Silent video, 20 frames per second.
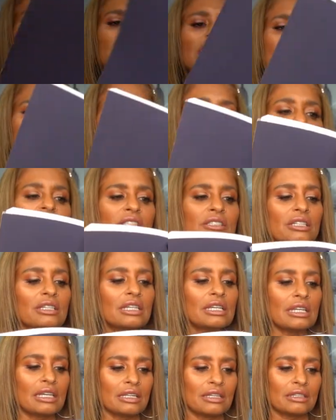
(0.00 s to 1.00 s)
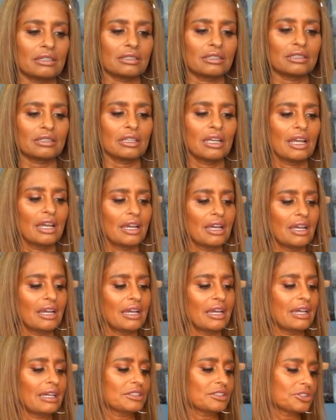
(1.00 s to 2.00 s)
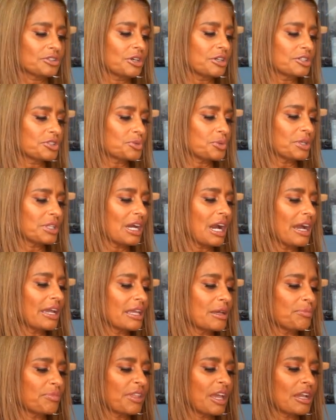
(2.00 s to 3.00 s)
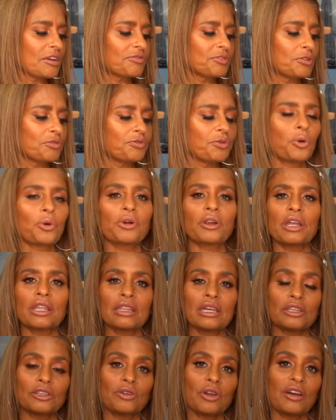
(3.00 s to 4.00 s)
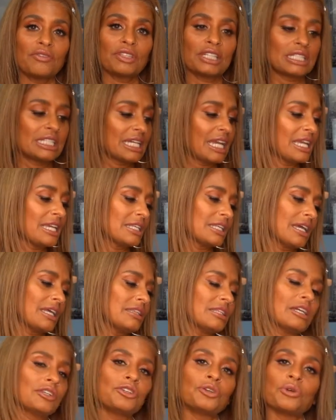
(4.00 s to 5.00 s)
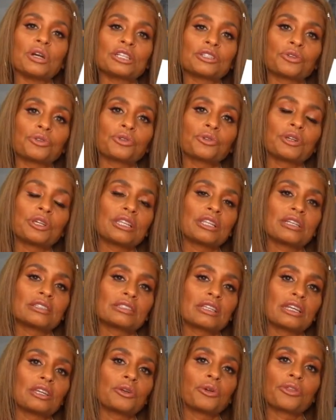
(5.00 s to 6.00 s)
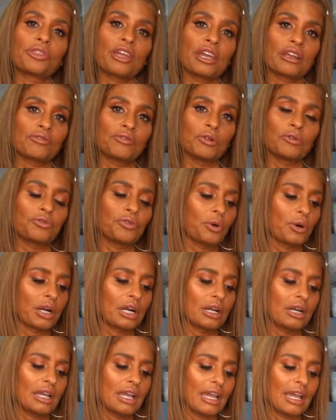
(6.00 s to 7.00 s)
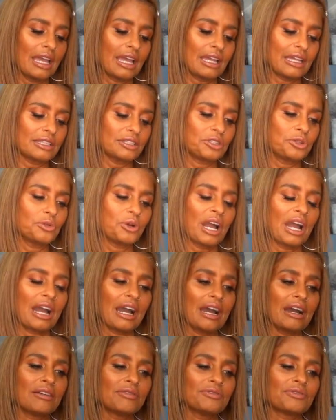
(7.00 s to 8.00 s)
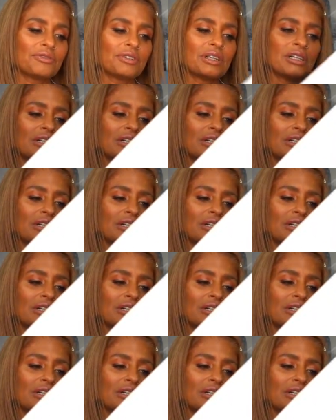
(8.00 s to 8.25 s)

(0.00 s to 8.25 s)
the simplicity is, it starts with I am thankful for, and then you have the date, and then you enter 3 things that you're thankful for. And you have